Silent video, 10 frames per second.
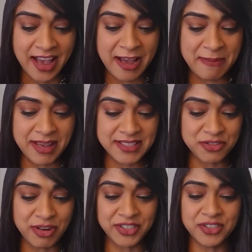as the
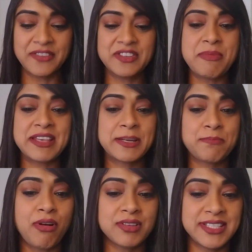director of Domestic
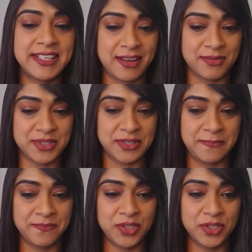Policy Council,